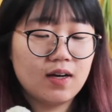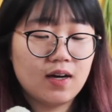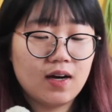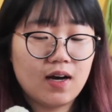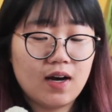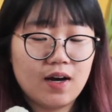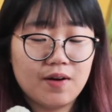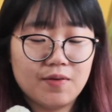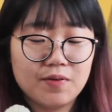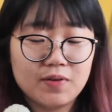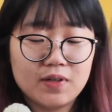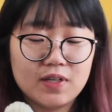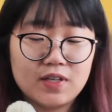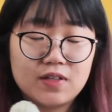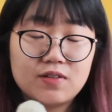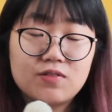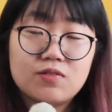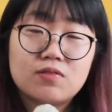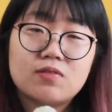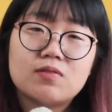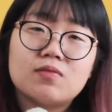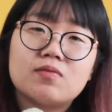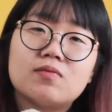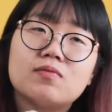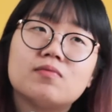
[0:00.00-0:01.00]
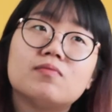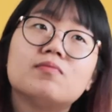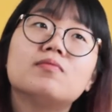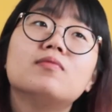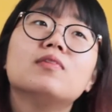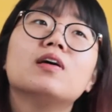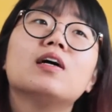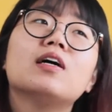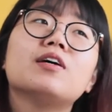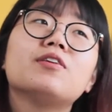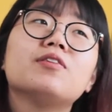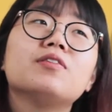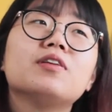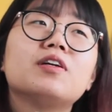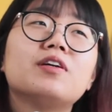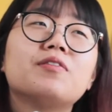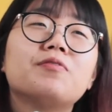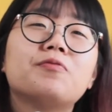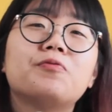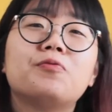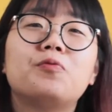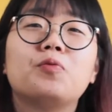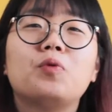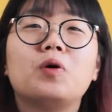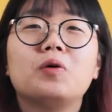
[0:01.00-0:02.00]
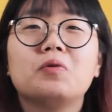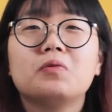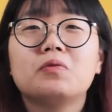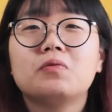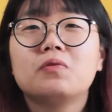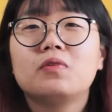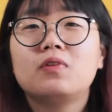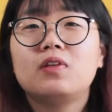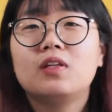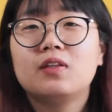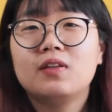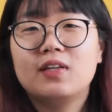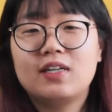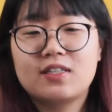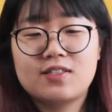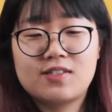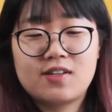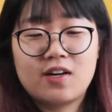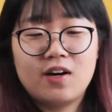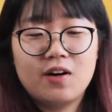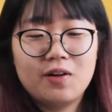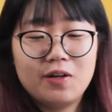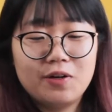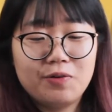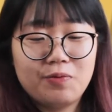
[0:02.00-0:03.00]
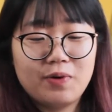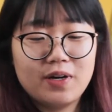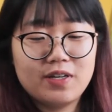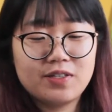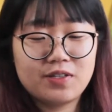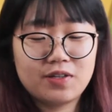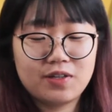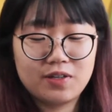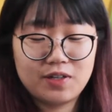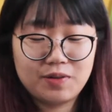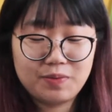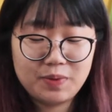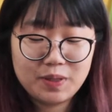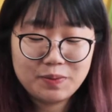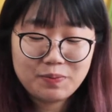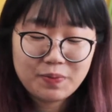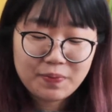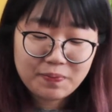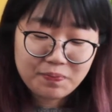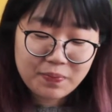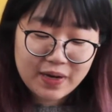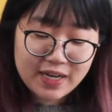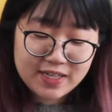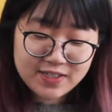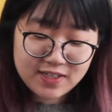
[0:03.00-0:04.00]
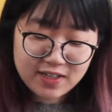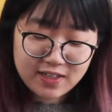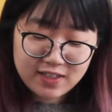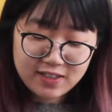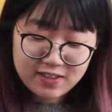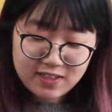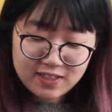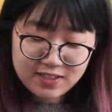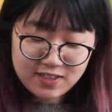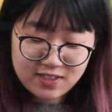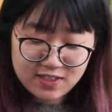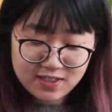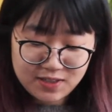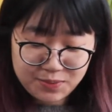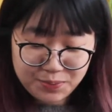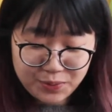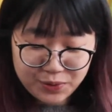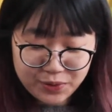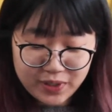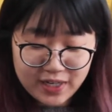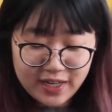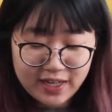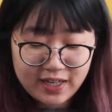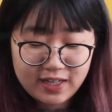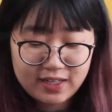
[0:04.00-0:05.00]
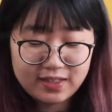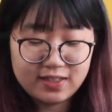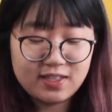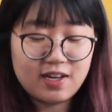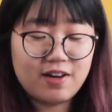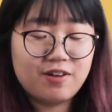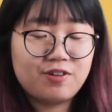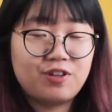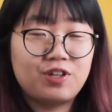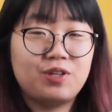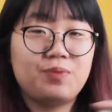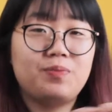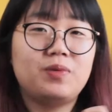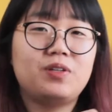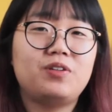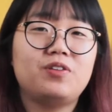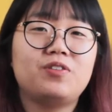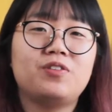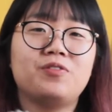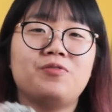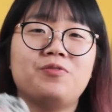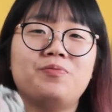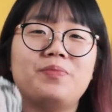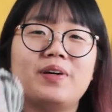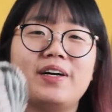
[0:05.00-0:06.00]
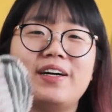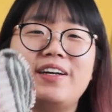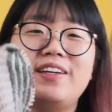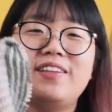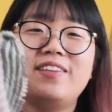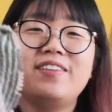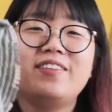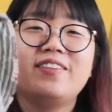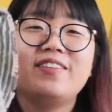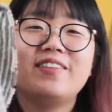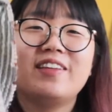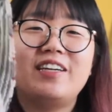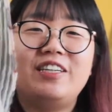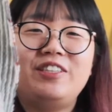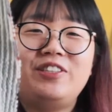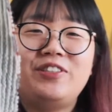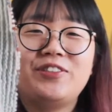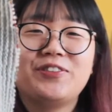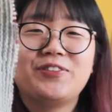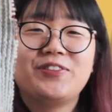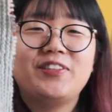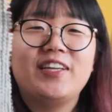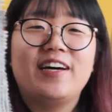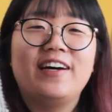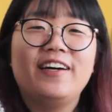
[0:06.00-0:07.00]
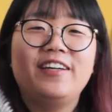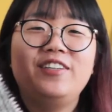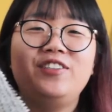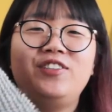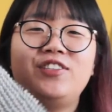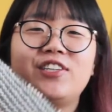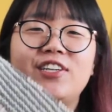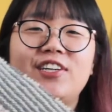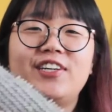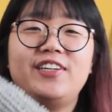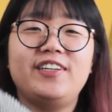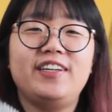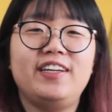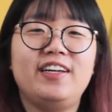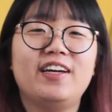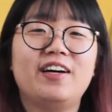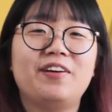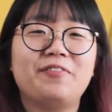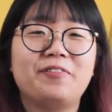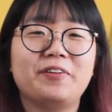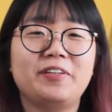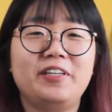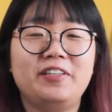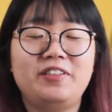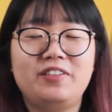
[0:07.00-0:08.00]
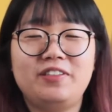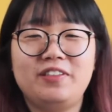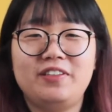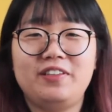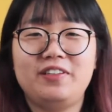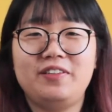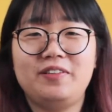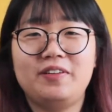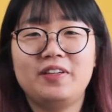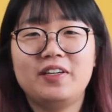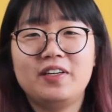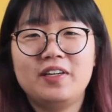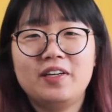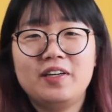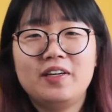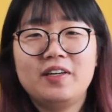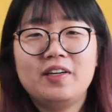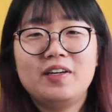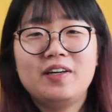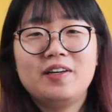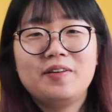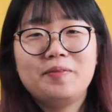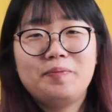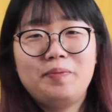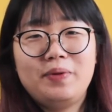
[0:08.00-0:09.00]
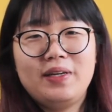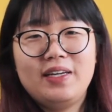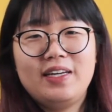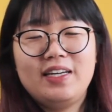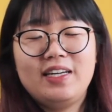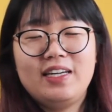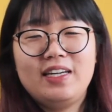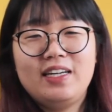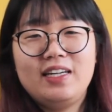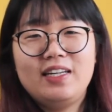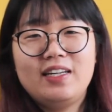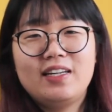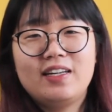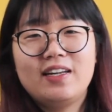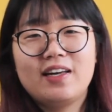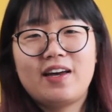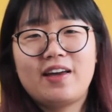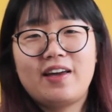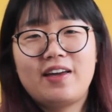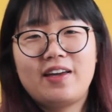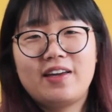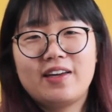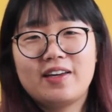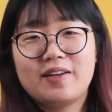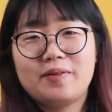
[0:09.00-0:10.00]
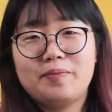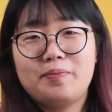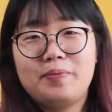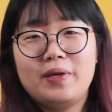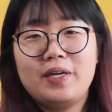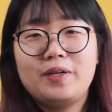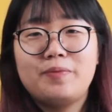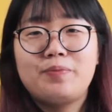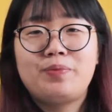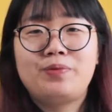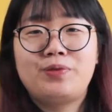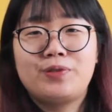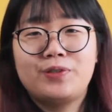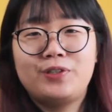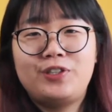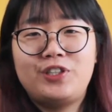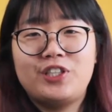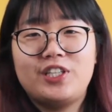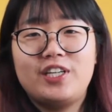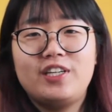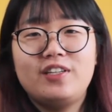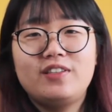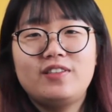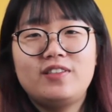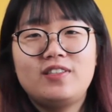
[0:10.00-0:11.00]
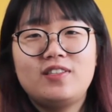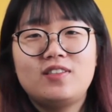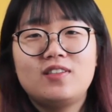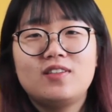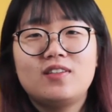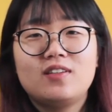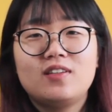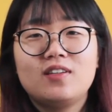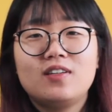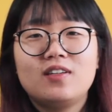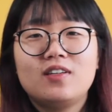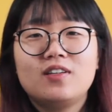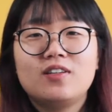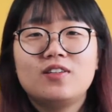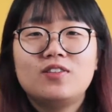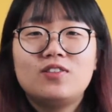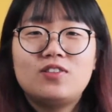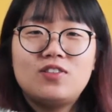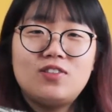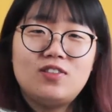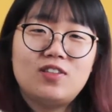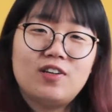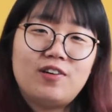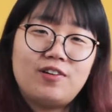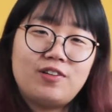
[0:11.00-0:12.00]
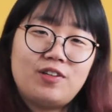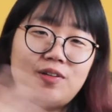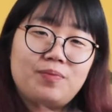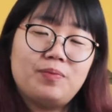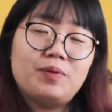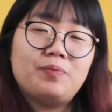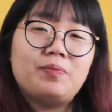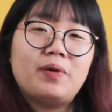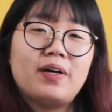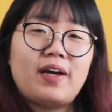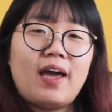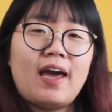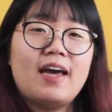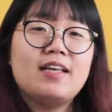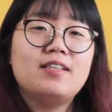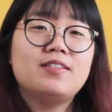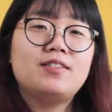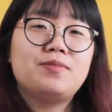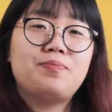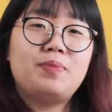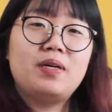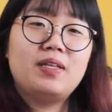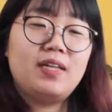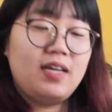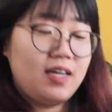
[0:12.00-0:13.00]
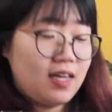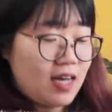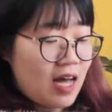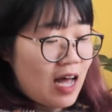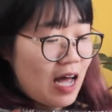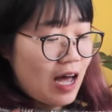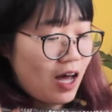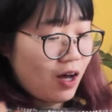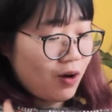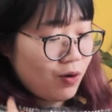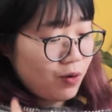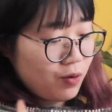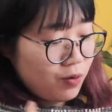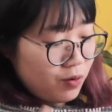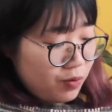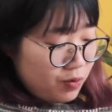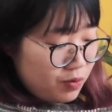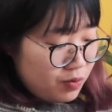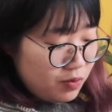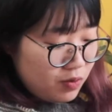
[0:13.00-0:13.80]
don't know what the next colorway is going to be. Basically, this is more like a document of my natural dyeing journey. I wanted to be like a big project to document my hand spinning, how